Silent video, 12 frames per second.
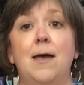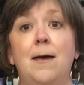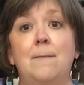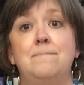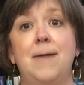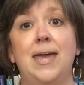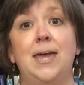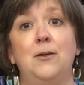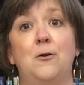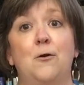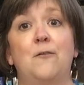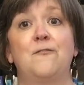making
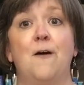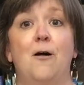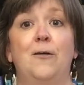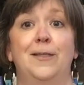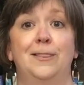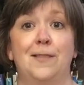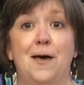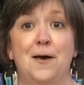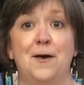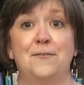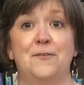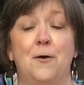her fall in
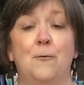love